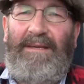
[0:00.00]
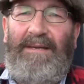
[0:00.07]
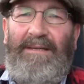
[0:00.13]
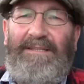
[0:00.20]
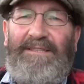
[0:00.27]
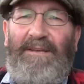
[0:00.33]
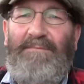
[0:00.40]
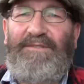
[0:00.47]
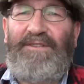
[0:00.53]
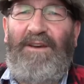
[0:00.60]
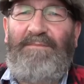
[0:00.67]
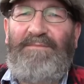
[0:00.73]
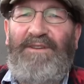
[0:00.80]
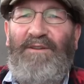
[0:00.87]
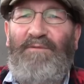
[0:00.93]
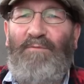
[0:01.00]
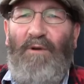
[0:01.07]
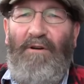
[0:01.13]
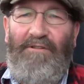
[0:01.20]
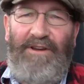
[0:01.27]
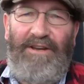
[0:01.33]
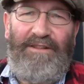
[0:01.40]
Sometimes I
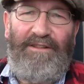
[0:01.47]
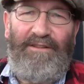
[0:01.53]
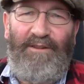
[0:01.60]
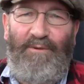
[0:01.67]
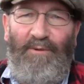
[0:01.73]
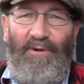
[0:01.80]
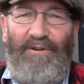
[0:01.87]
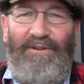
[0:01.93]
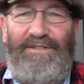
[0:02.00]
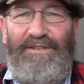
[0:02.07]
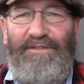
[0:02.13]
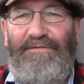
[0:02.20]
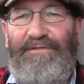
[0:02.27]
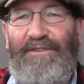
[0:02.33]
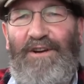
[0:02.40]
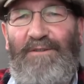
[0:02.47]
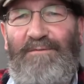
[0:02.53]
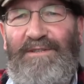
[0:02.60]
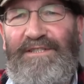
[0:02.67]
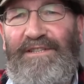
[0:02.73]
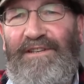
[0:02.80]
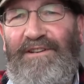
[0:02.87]
worry that the quality of film
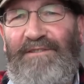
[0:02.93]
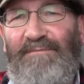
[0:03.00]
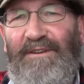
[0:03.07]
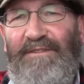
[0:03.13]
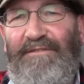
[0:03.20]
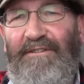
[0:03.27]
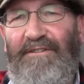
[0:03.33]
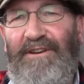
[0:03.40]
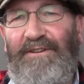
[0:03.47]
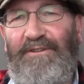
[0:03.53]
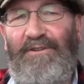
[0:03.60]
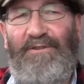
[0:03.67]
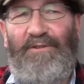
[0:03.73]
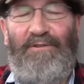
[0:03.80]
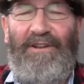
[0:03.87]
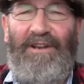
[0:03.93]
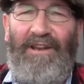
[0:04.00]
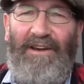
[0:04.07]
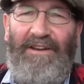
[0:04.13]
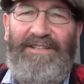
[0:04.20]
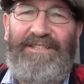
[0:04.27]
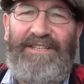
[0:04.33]
isn't going to be very good or the
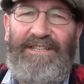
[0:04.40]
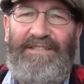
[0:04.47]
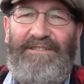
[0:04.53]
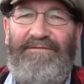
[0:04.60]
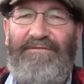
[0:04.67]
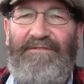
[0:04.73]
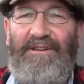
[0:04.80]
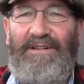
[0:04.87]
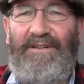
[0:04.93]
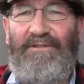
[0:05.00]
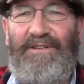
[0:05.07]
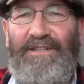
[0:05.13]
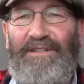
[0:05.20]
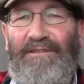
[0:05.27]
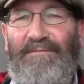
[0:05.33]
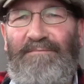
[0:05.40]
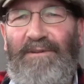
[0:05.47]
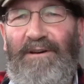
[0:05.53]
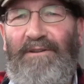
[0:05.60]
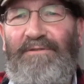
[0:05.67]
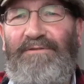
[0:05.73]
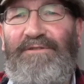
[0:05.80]
lighting isn't very good in the
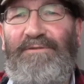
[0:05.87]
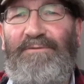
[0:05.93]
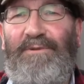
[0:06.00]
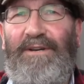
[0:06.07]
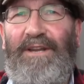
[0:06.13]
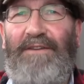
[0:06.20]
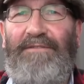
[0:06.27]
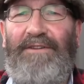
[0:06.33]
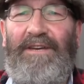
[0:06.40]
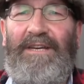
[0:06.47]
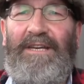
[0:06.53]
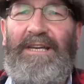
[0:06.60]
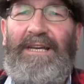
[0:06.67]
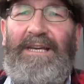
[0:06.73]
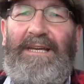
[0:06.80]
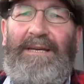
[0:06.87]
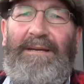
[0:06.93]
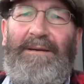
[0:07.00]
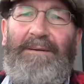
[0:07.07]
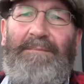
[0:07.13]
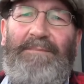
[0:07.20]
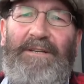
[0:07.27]
boat or whatever,
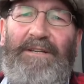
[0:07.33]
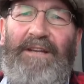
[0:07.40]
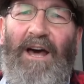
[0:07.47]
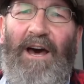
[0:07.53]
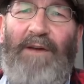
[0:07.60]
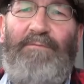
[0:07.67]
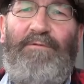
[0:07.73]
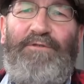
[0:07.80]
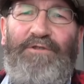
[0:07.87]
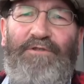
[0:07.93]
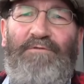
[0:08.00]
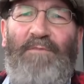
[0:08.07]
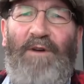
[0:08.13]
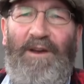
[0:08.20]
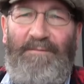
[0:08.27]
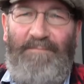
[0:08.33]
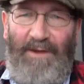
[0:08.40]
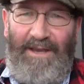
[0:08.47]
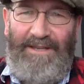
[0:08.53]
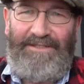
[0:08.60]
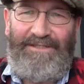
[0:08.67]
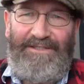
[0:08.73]
but I will do my
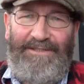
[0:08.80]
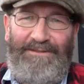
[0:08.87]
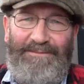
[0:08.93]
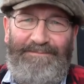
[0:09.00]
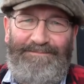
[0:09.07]
best.